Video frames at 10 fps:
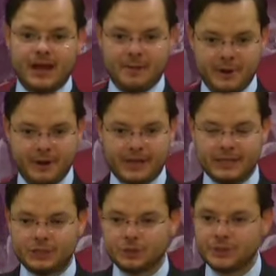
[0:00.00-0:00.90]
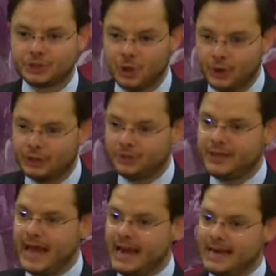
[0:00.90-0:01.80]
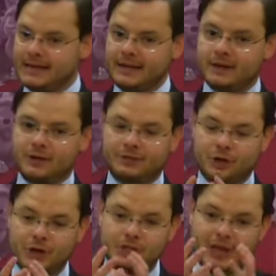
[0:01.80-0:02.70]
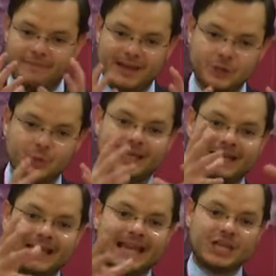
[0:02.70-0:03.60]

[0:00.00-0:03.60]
American tourists going to the island is going to eventually